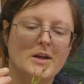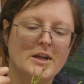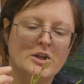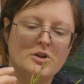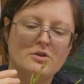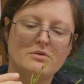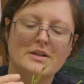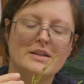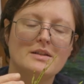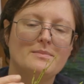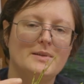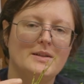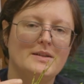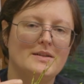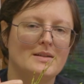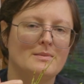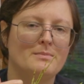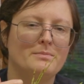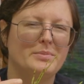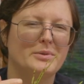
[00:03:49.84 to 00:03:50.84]
incredibly
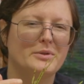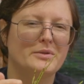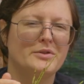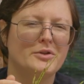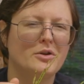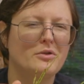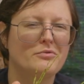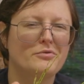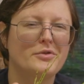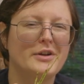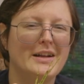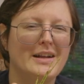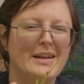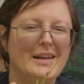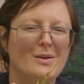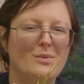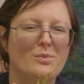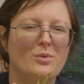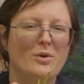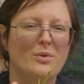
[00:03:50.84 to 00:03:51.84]
simple and not
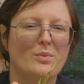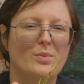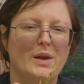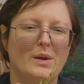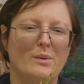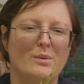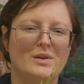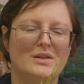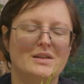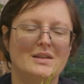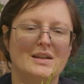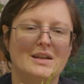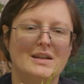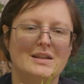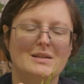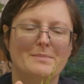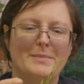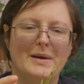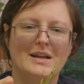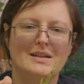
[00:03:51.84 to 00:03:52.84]
really what we would
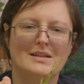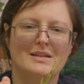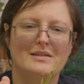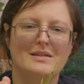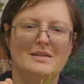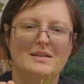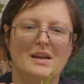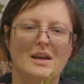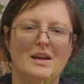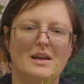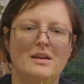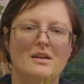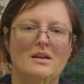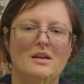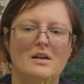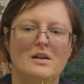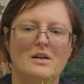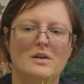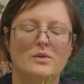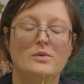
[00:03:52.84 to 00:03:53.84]
expect to see
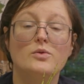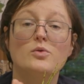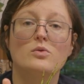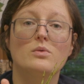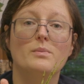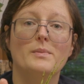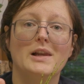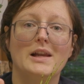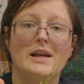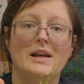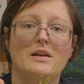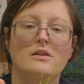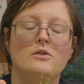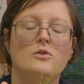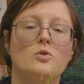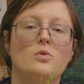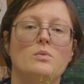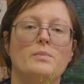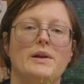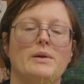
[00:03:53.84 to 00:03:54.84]
normally.
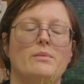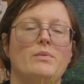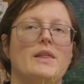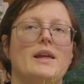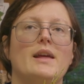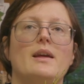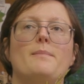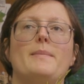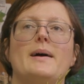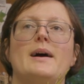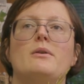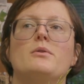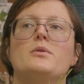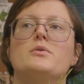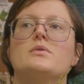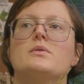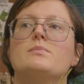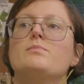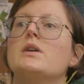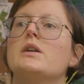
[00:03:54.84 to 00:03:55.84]
Normally, we think
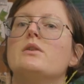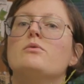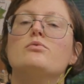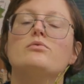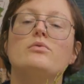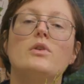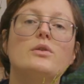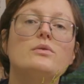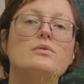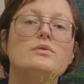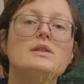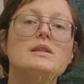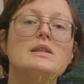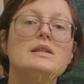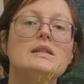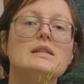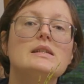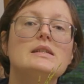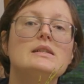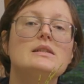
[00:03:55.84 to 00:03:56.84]
about kind of
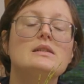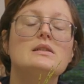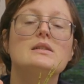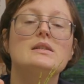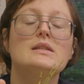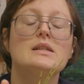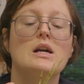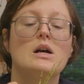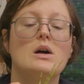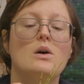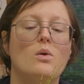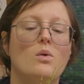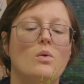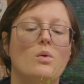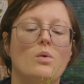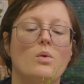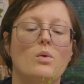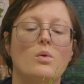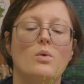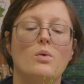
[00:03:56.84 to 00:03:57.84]
roses
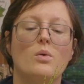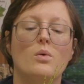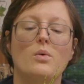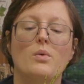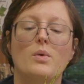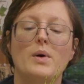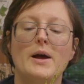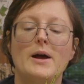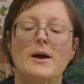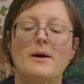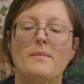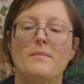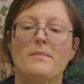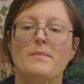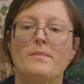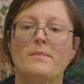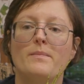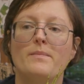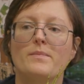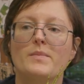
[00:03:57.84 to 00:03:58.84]
or
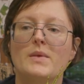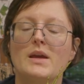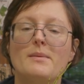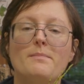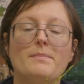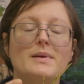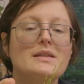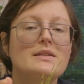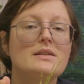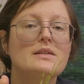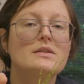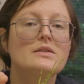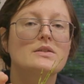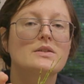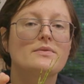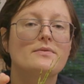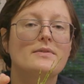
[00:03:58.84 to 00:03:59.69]
um, hibiscus